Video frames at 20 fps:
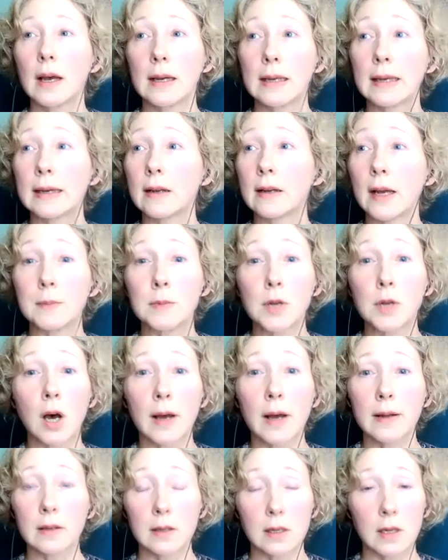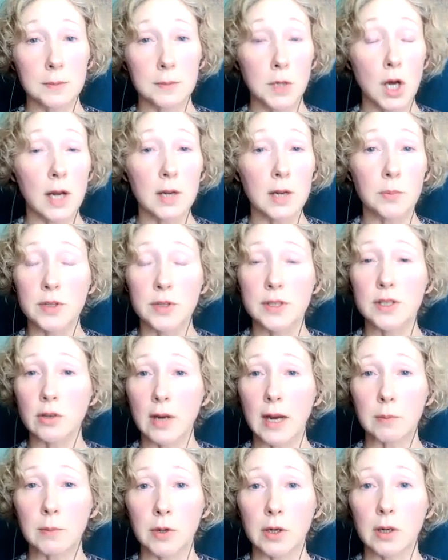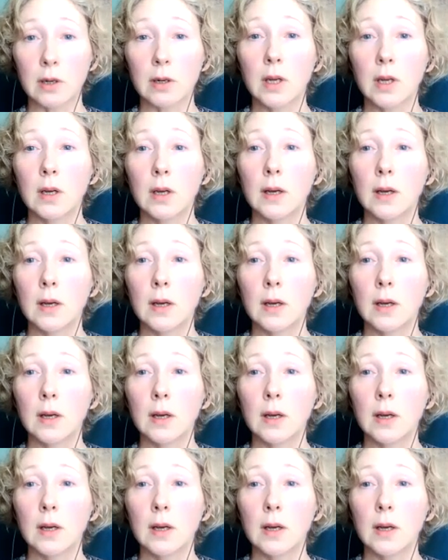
Again, I'm not I'm not a prescriber.